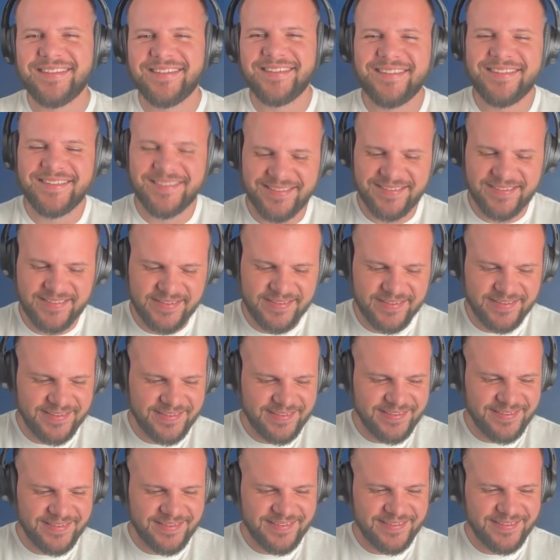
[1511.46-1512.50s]

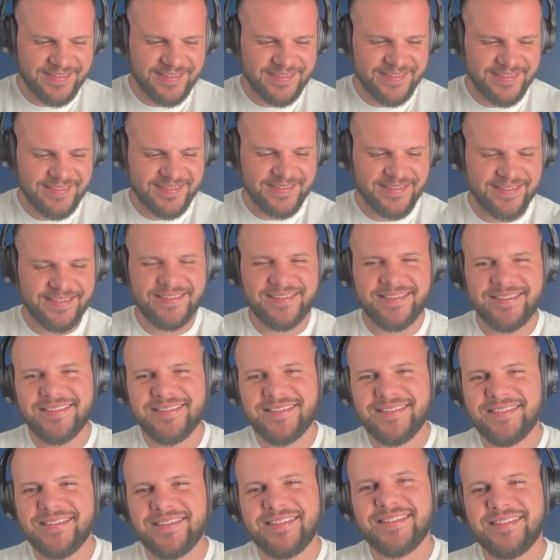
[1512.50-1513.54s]

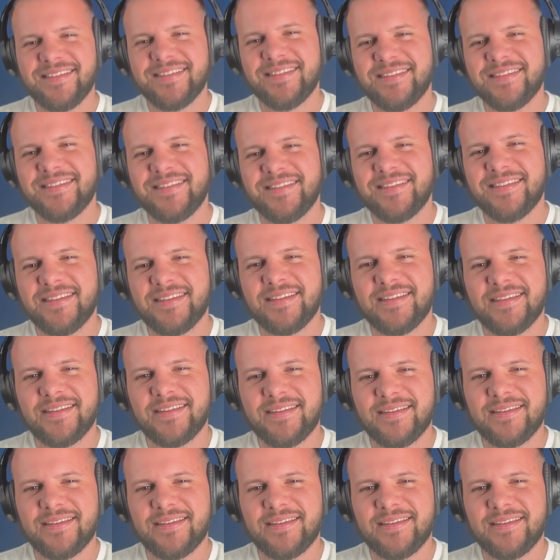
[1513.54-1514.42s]
The person shown says nothing.